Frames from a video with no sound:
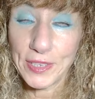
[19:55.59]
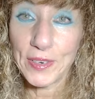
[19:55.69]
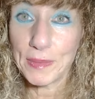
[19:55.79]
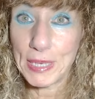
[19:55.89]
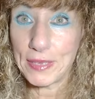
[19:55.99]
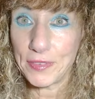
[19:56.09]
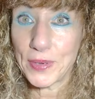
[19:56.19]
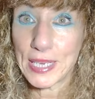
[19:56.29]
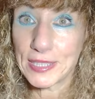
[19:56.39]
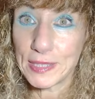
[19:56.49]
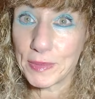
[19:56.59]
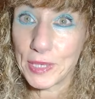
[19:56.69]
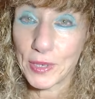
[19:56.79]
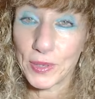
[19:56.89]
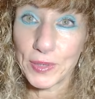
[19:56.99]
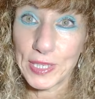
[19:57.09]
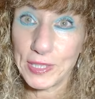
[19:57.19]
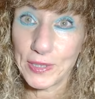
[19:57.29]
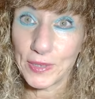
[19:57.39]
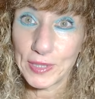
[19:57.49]
You know what I mean? If you ask someone, oh,
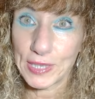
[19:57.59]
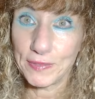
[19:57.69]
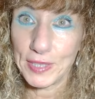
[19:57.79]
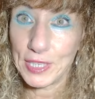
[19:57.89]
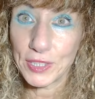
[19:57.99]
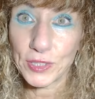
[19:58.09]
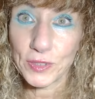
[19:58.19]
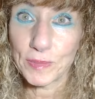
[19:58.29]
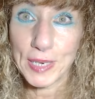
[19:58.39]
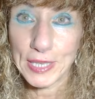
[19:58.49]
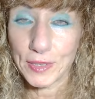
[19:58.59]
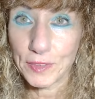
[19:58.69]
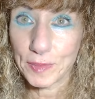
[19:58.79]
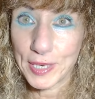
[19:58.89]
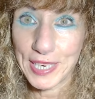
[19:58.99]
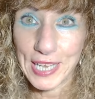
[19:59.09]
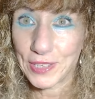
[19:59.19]
can you go to the convenience store and buy a loaf of bread?